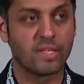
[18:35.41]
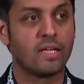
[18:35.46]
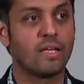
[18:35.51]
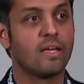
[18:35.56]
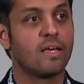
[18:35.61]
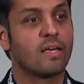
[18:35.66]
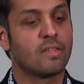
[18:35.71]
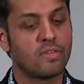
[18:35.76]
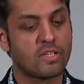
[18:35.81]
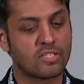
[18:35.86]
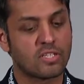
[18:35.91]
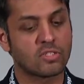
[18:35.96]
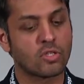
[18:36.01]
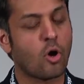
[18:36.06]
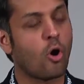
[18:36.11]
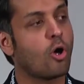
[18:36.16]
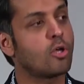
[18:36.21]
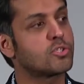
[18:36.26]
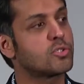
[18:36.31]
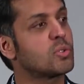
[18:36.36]
This has
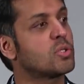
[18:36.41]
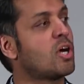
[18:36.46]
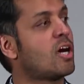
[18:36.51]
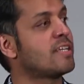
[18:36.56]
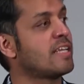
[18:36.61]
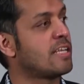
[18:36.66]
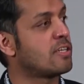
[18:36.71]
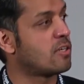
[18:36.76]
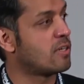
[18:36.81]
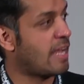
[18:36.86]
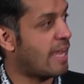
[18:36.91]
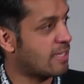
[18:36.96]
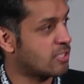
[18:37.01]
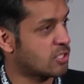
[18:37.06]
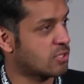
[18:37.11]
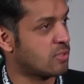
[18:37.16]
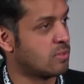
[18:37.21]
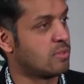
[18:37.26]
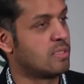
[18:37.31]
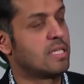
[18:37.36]
also gone
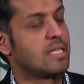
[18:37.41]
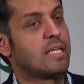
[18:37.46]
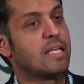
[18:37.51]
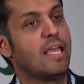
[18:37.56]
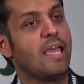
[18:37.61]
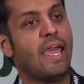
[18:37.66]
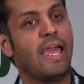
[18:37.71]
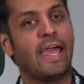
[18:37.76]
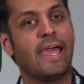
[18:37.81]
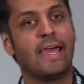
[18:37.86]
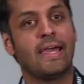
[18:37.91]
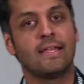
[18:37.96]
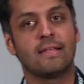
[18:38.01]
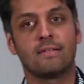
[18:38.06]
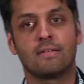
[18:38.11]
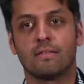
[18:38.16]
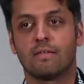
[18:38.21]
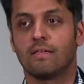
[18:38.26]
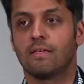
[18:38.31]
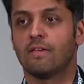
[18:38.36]
international. And
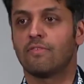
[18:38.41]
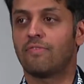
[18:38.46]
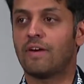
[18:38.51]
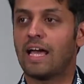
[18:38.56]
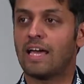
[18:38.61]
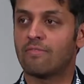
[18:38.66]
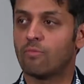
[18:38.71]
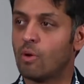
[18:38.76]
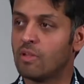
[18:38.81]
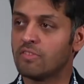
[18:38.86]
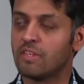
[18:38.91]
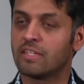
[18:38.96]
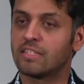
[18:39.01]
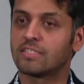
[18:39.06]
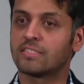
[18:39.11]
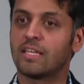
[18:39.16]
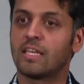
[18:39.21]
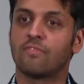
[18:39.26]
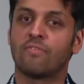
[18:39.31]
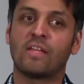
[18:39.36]
if I have one thing to
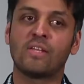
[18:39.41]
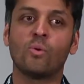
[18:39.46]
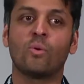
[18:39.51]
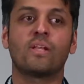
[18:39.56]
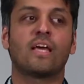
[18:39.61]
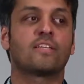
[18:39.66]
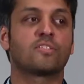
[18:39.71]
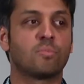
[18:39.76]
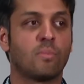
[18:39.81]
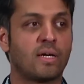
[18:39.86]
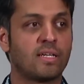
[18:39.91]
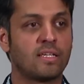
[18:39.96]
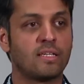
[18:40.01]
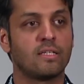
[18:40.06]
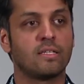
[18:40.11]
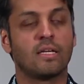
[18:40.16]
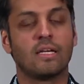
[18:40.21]
say, if anyone has money,